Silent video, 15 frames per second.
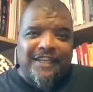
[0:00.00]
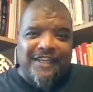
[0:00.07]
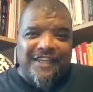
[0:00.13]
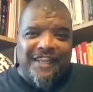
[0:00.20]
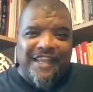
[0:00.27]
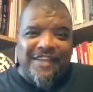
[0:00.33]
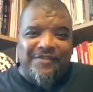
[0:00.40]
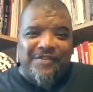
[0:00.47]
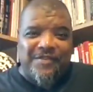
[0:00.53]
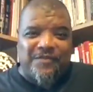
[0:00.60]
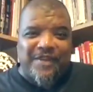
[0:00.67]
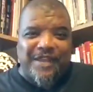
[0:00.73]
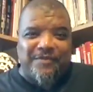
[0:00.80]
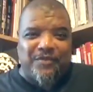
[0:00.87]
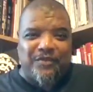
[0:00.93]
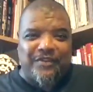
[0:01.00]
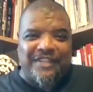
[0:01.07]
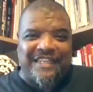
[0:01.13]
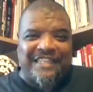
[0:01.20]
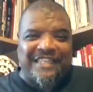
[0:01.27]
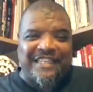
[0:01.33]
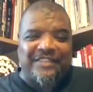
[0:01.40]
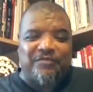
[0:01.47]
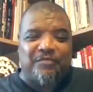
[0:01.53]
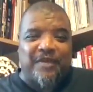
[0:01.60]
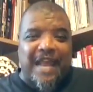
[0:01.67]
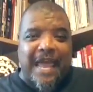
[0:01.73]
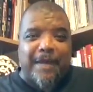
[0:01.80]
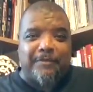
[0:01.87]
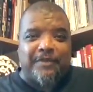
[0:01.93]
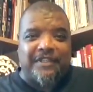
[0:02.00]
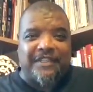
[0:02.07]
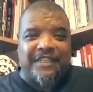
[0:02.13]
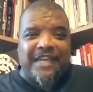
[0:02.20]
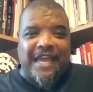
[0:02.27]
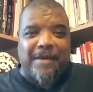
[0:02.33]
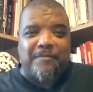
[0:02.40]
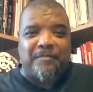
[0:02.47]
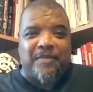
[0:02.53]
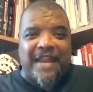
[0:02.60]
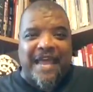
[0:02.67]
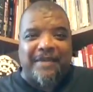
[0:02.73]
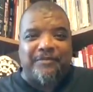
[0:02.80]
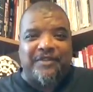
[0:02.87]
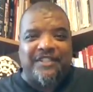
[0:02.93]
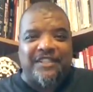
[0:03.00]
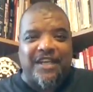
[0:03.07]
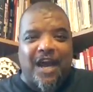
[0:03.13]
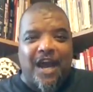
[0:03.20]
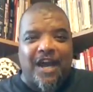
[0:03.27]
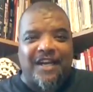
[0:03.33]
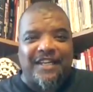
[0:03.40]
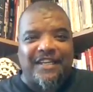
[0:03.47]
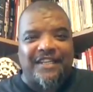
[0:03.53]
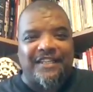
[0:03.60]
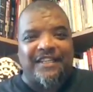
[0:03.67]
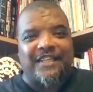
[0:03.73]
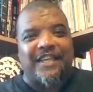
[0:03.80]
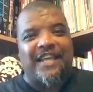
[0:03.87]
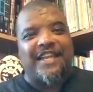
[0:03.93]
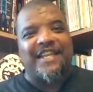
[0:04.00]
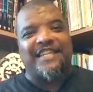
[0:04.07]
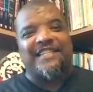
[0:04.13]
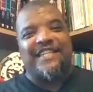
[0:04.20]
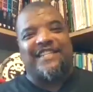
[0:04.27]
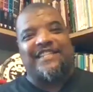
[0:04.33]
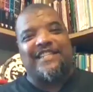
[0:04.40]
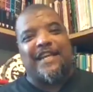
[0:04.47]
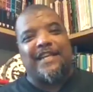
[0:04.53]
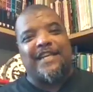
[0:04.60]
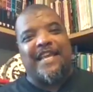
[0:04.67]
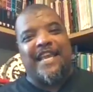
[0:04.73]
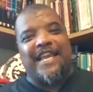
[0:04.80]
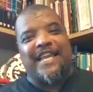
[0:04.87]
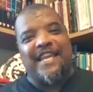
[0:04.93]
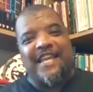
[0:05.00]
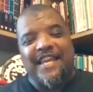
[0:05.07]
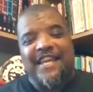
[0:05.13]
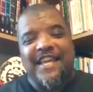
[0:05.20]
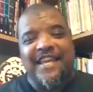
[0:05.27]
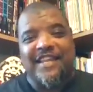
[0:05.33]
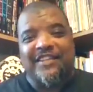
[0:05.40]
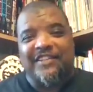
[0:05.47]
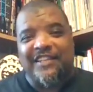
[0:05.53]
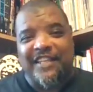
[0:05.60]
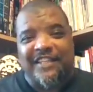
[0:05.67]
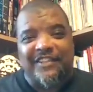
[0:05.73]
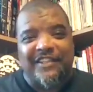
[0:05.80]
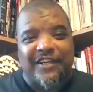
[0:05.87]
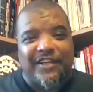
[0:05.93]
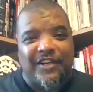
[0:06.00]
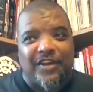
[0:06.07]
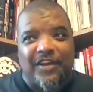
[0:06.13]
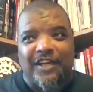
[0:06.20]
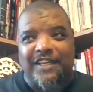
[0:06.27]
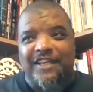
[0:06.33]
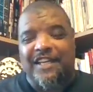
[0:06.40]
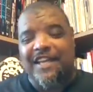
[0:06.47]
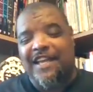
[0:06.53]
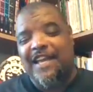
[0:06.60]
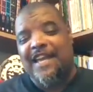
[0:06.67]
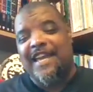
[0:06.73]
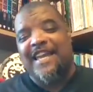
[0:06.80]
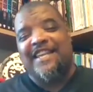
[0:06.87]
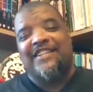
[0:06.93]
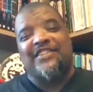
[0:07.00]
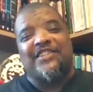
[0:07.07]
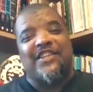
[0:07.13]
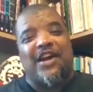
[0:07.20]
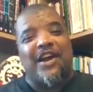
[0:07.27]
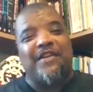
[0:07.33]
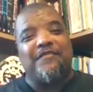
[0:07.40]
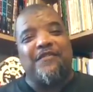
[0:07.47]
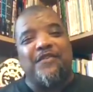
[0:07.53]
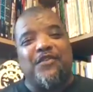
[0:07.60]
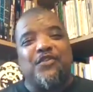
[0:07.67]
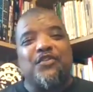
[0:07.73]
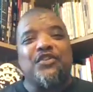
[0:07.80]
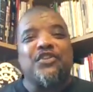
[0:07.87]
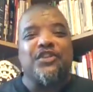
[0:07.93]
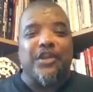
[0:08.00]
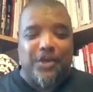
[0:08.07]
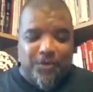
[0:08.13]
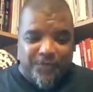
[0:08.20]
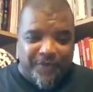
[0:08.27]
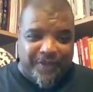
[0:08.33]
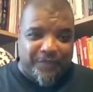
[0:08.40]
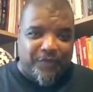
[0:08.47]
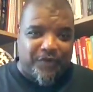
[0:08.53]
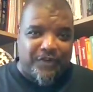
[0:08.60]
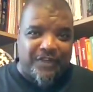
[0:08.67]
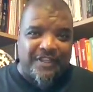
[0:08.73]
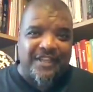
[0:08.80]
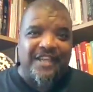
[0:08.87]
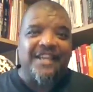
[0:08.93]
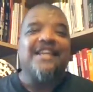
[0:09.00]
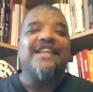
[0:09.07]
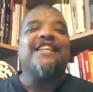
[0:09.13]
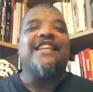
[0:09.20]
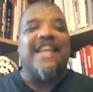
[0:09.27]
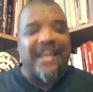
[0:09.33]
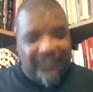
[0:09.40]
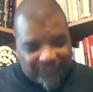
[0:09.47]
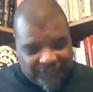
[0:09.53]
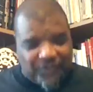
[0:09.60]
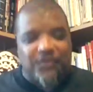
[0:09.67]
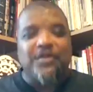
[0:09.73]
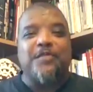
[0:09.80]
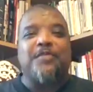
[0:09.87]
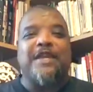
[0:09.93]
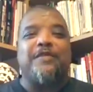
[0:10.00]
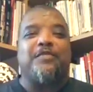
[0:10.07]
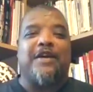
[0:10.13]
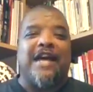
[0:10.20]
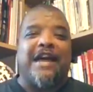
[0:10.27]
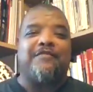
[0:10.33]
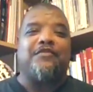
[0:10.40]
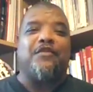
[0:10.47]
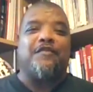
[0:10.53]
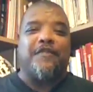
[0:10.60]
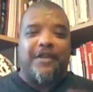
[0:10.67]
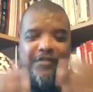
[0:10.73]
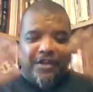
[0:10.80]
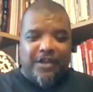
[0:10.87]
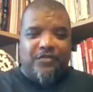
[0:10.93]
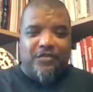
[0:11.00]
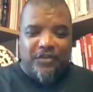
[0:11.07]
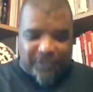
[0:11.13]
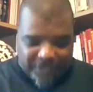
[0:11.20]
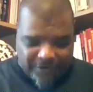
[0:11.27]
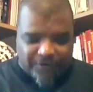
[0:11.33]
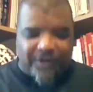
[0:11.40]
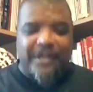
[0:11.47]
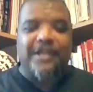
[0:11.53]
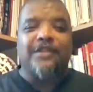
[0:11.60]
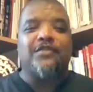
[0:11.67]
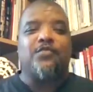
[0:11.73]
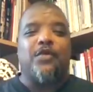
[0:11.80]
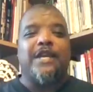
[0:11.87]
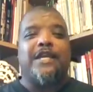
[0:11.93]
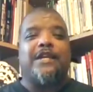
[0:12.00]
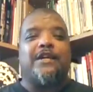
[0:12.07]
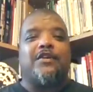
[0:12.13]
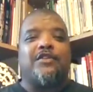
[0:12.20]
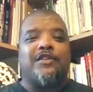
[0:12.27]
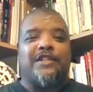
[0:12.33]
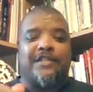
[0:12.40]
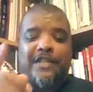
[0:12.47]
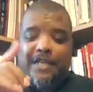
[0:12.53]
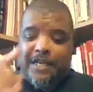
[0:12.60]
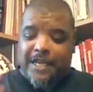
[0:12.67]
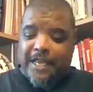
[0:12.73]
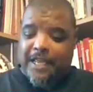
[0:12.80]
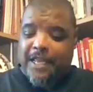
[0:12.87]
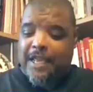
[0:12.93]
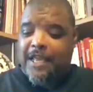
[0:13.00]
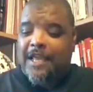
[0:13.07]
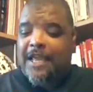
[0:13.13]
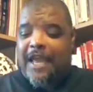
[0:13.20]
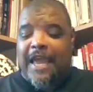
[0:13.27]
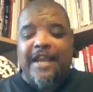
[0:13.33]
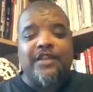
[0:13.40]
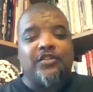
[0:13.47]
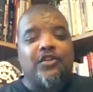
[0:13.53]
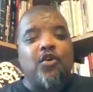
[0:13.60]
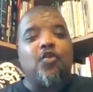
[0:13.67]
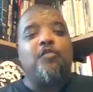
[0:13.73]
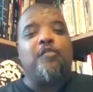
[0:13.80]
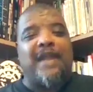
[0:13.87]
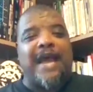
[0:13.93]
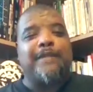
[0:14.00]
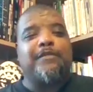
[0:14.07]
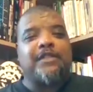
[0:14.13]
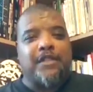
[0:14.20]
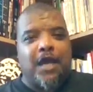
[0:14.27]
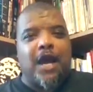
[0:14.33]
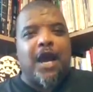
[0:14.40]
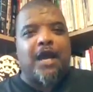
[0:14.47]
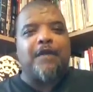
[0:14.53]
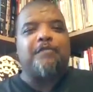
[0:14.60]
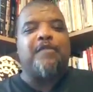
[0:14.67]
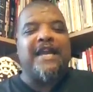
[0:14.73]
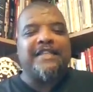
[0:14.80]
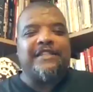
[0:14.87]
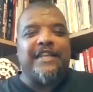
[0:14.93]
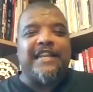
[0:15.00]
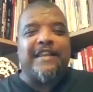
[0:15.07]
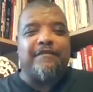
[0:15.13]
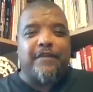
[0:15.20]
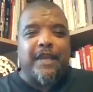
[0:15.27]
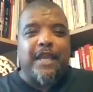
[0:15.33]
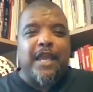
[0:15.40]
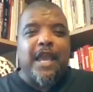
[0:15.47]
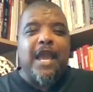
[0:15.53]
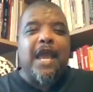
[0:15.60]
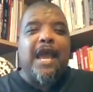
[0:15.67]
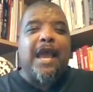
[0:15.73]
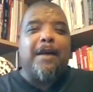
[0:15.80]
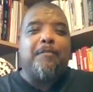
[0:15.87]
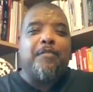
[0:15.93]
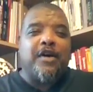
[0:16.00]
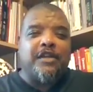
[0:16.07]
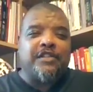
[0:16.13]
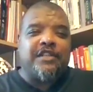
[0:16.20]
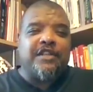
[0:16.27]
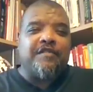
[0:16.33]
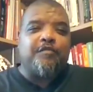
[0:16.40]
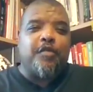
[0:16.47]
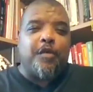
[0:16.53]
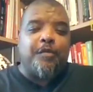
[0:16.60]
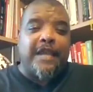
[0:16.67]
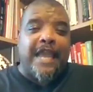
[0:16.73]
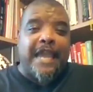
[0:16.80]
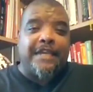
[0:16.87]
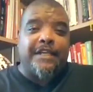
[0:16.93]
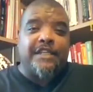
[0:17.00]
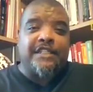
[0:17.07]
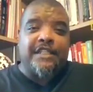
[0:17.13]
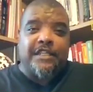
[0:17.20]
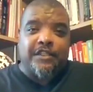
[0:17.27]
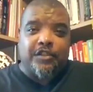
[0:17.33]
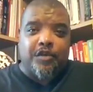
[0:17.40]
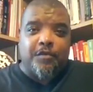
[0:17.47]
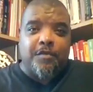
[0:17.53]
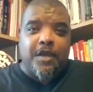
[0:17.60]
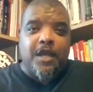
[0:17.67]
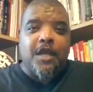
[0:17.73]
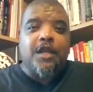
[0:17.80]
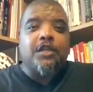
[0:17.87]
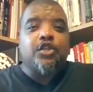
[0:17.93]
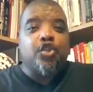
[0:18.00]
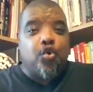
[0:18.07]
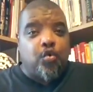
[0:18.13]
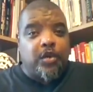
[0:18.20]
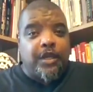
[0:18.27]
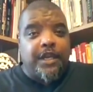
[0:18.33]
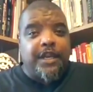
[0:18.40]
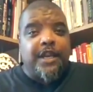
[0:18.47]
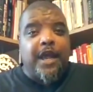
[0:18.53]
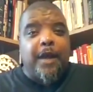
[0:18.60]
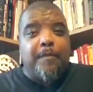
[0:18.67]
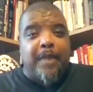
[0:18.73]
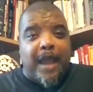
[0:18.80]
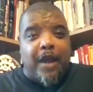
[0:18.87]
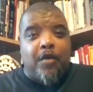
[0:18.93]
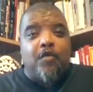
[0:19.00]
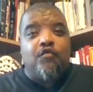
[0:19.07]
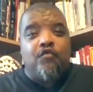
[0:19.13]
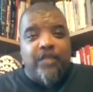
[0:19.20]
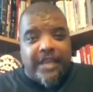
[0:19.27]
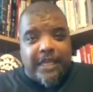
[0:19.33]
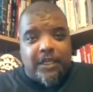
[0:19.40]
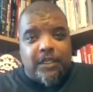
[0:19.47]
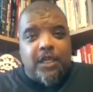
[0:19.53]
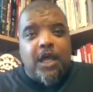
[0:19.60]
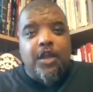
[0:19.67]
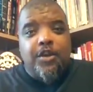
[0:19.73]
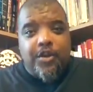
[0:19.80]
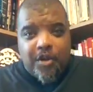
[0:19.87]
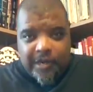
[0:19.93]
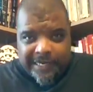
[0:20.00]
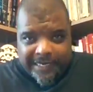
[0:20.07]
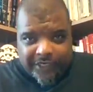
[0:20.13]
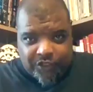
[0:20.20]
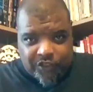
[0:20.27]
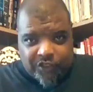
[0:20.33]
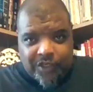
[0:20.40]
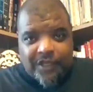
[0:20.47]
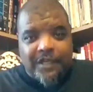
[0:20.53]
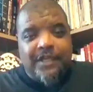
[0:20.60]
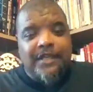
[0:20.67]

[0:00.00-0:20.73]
Good evening, people. This is Blaps at Blaps Talk. This is Sunday. It's 6 o'clock. It's time for your show, people. Yes, you, the people, have your very own show each week on a Sunday, and it's called Blaps Talk. Better living and positive propaganda system, talking about real knowledge.